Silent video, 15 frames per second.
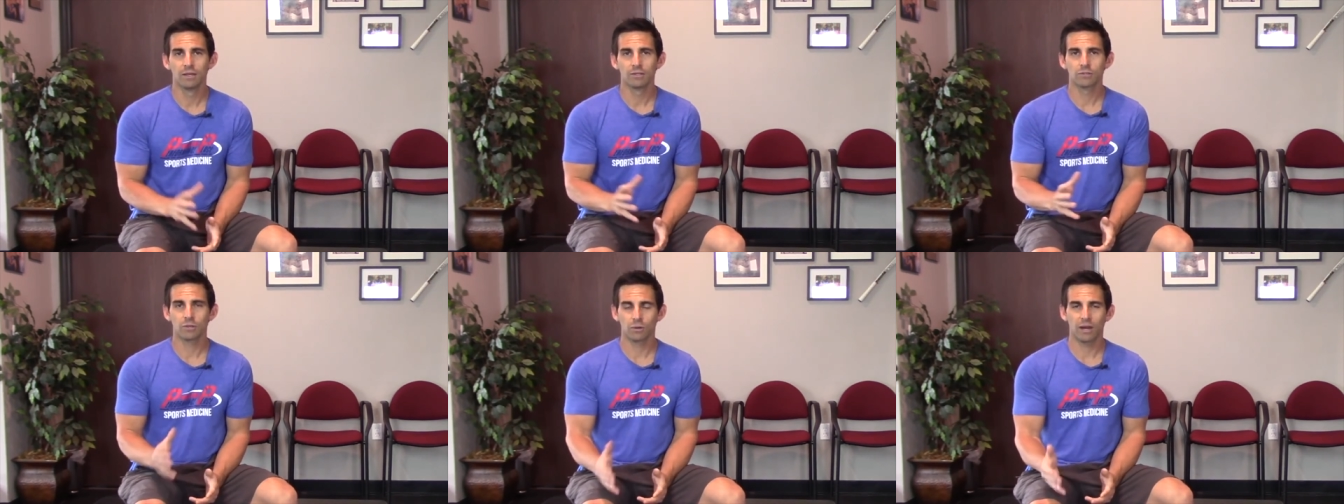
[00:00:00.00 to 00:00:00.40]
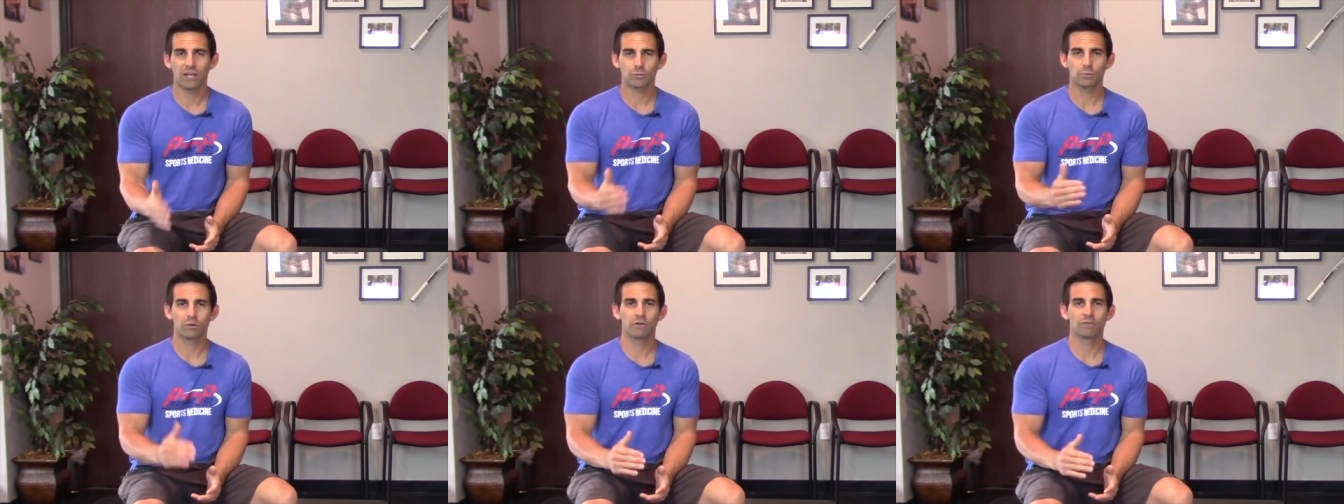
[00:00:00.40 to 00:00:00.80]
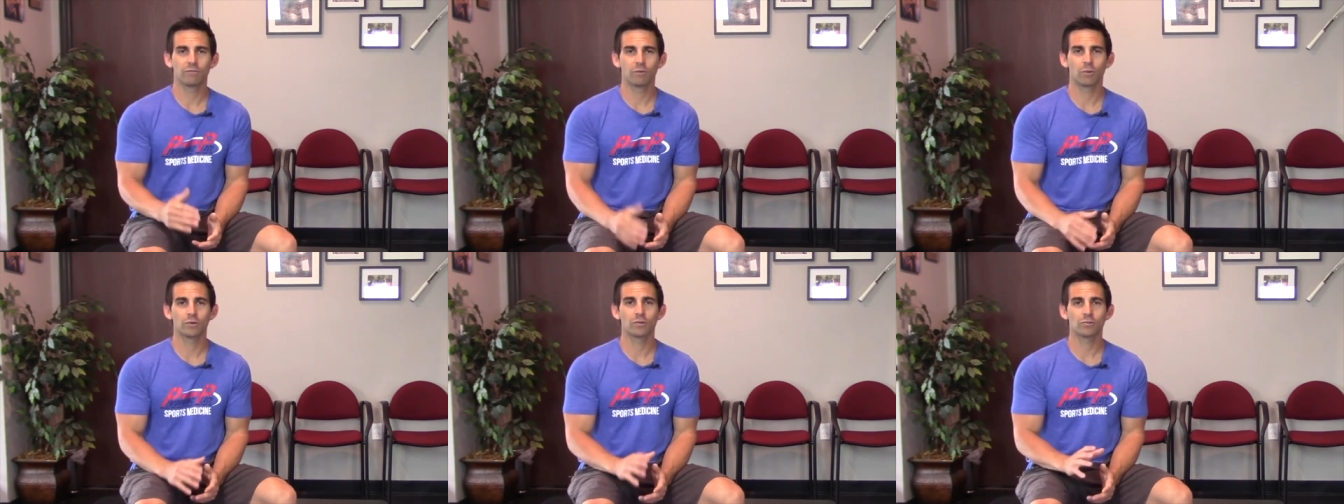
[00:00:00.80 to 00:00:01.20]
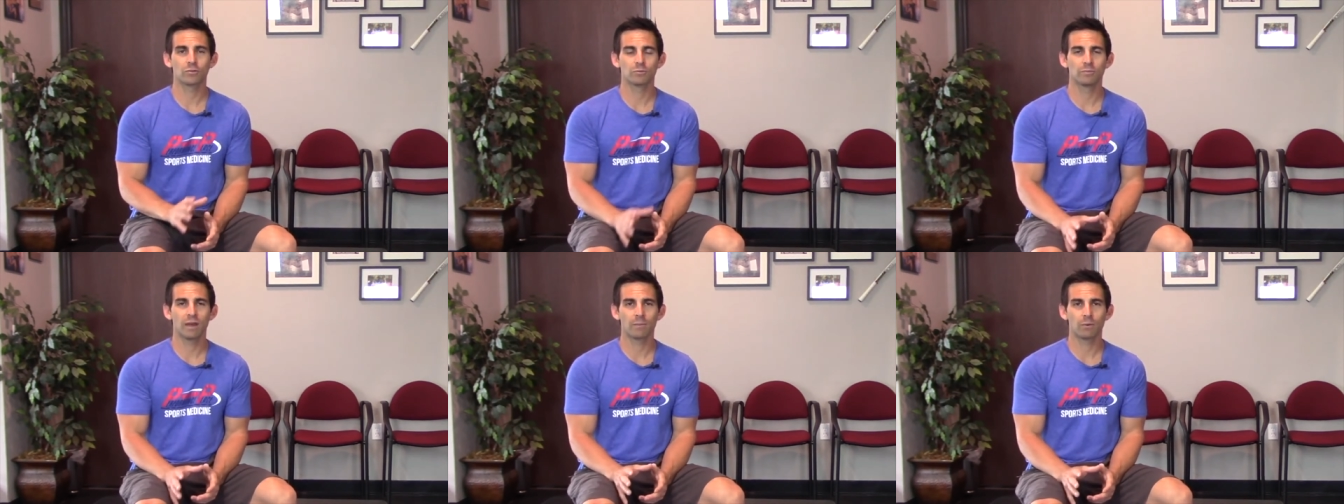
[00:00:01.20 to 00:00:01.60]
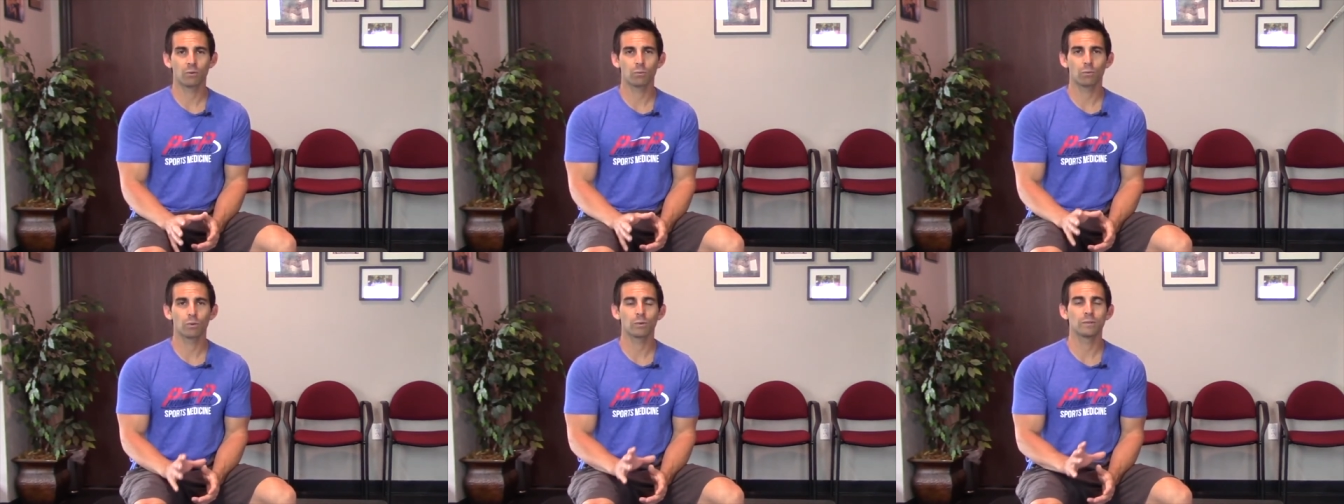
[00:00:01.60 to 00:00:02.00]
So as we go forward, just
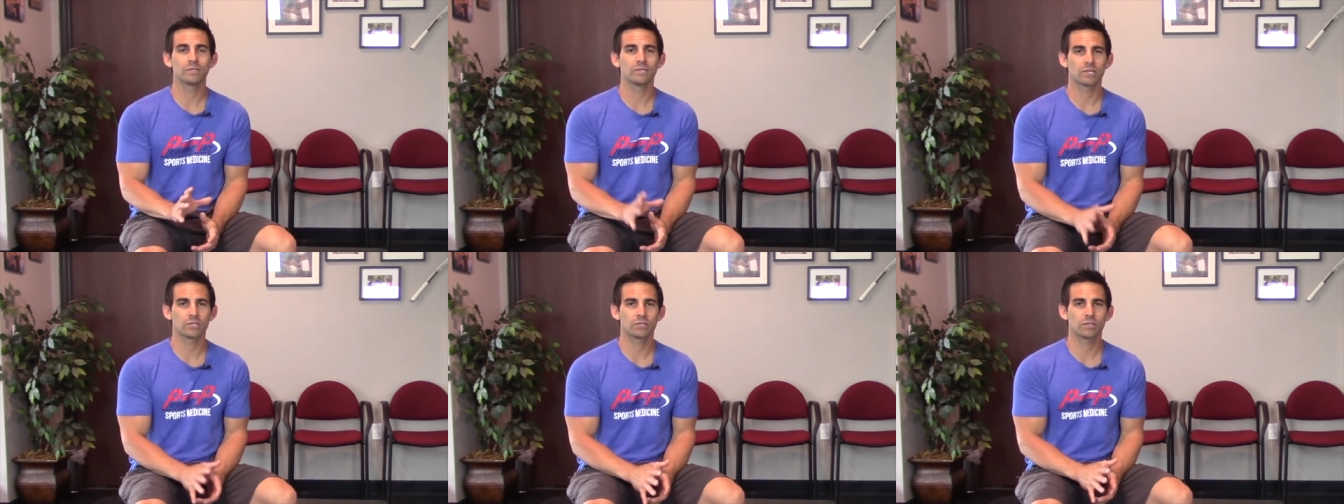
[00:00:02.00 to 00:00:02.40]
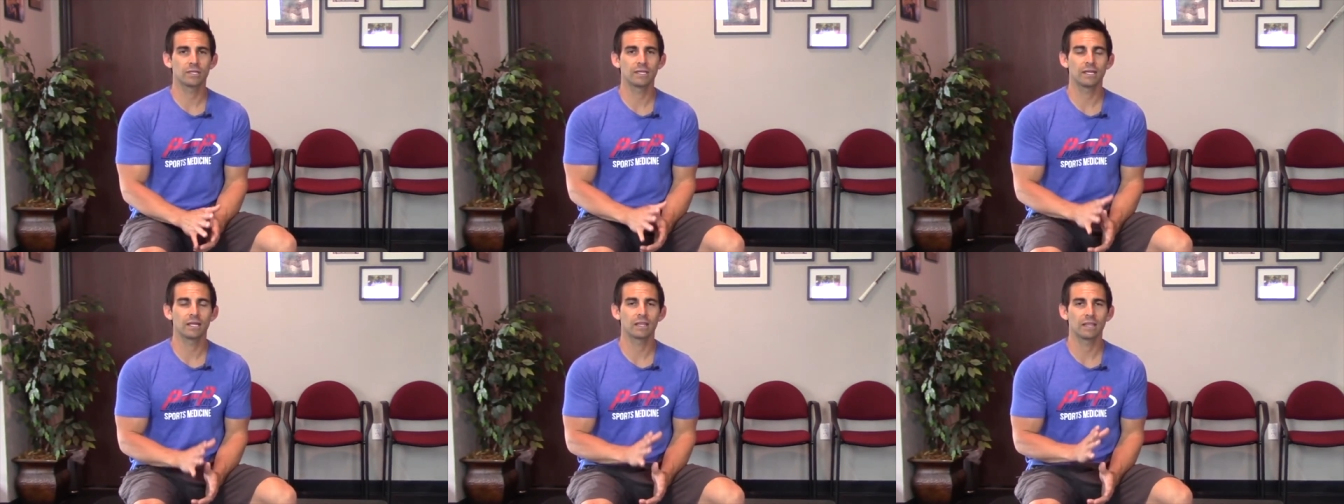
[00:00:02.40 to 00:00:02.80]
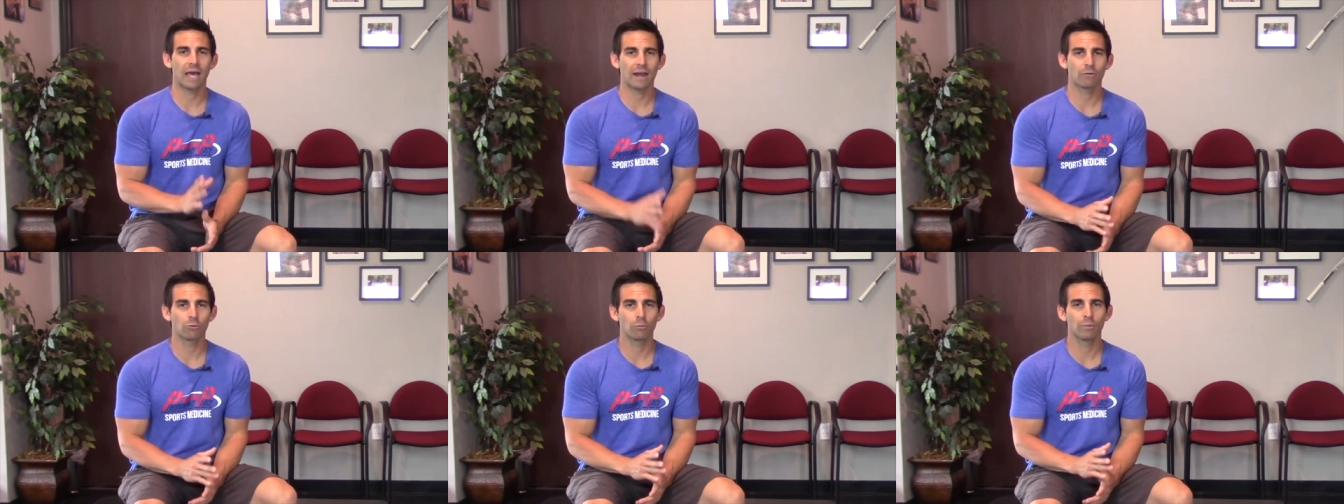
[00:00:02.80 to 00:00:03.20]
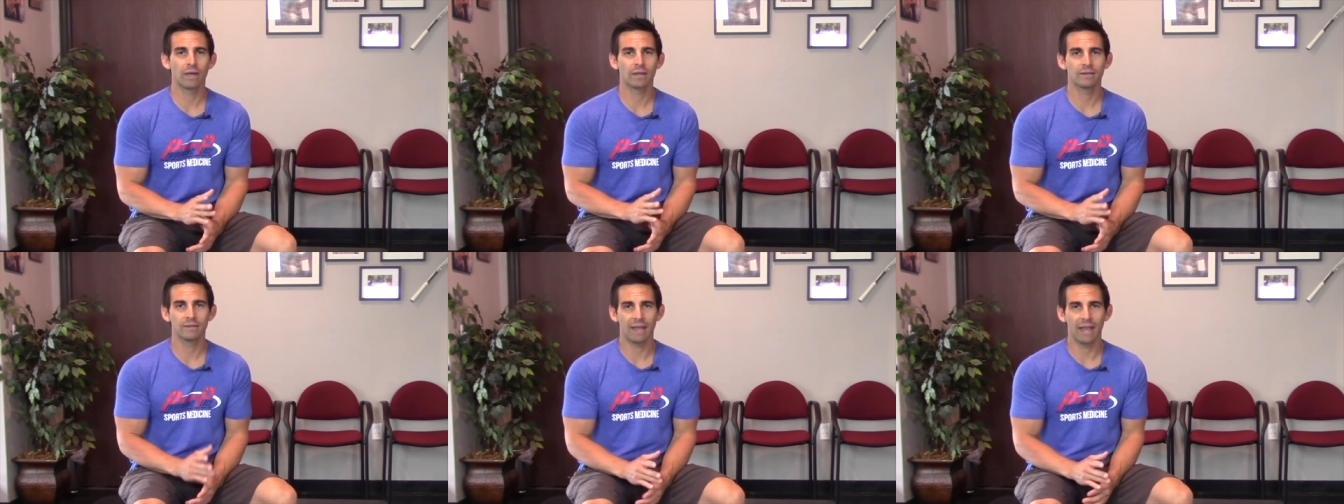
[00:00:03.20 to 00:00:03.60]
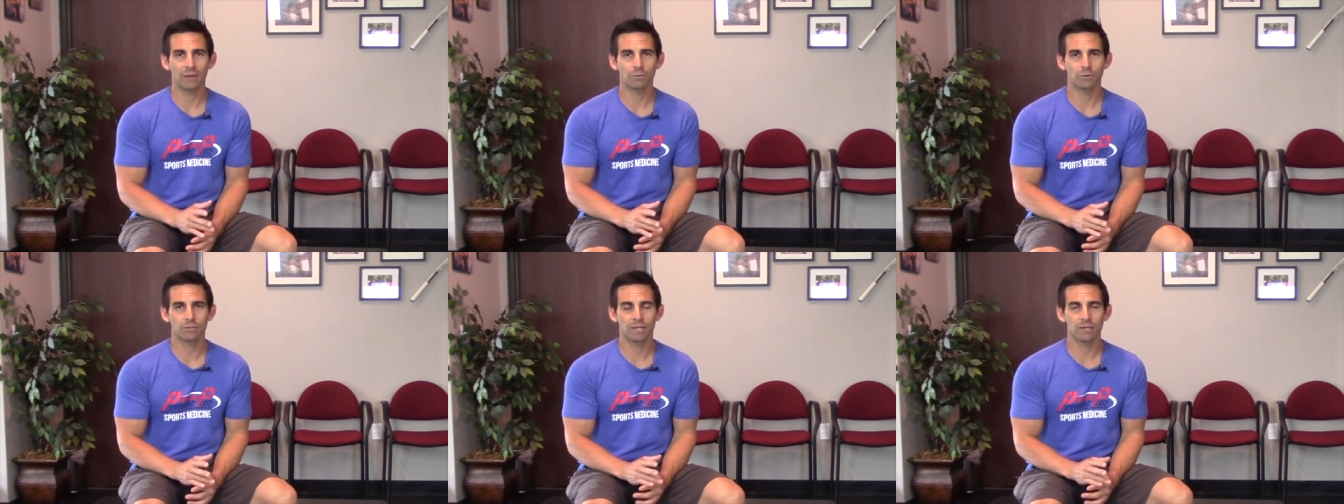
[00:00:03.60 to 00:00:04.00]
remember, we're resisting lateral bend
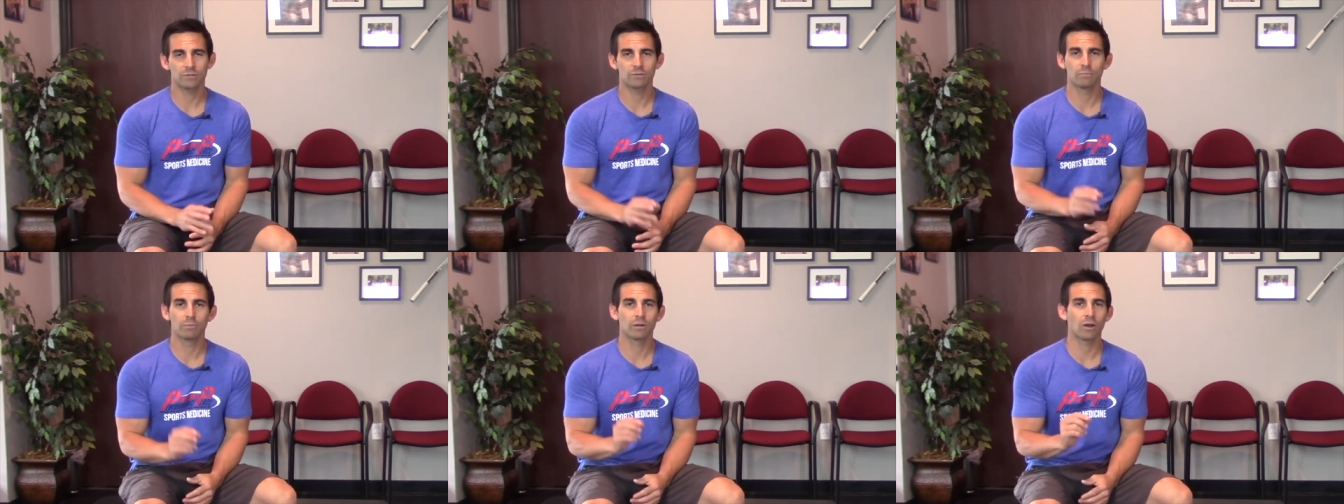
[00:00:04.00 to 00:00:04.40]
and rotation,